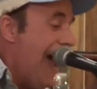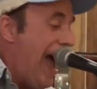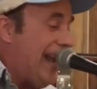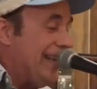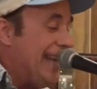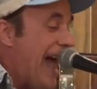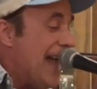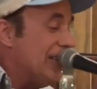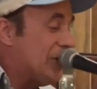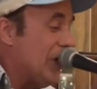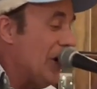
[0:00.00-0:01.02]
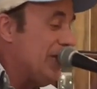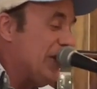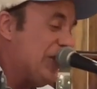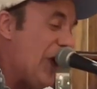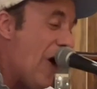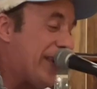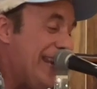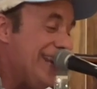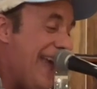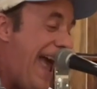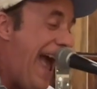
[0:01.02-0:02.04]
I got a service donkey
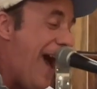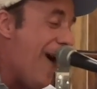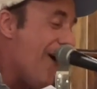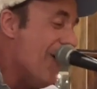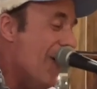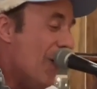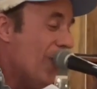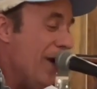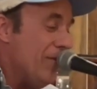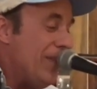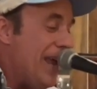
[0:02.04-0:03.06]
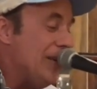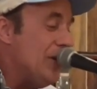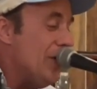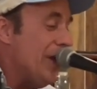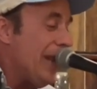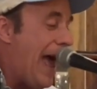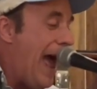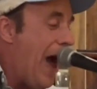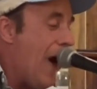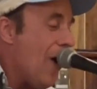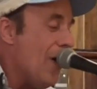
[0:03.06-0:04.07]
now, wherever they do
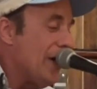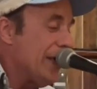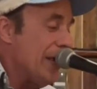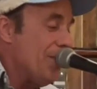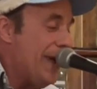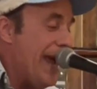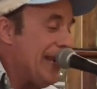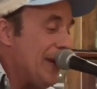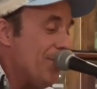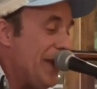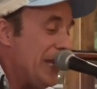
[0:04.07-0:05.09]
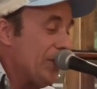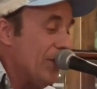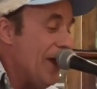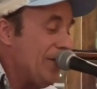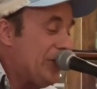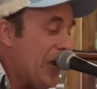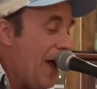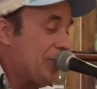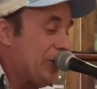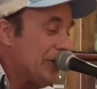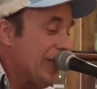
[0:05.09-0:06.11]
allow. Companion pets for nut
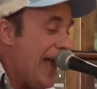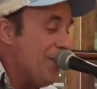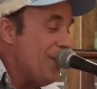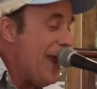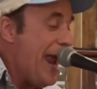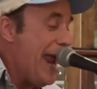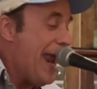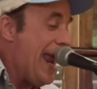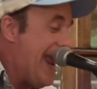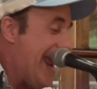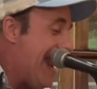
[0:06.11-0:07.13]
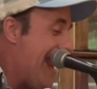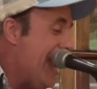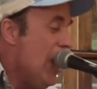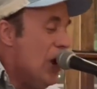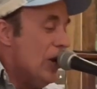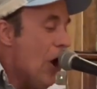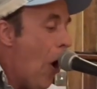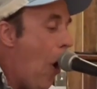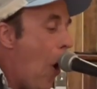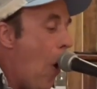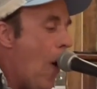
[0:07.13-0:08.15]
jobs just like me.
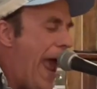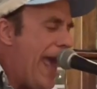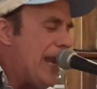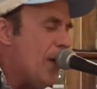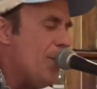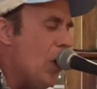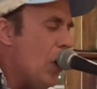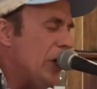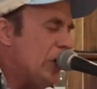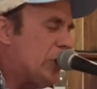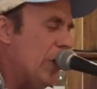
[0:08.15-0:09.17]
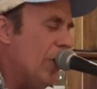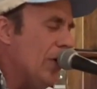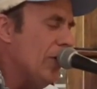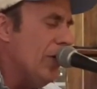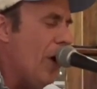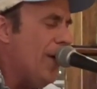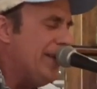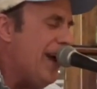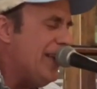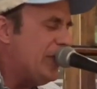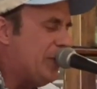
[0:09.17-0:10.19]
No animal is truer, though it
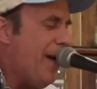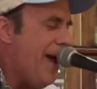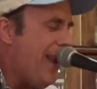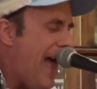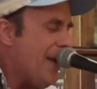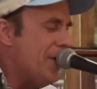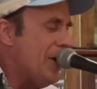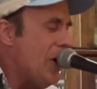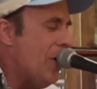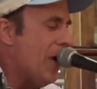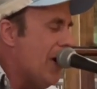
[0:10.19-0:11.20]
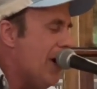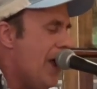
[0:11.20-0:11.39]
does smell like manure.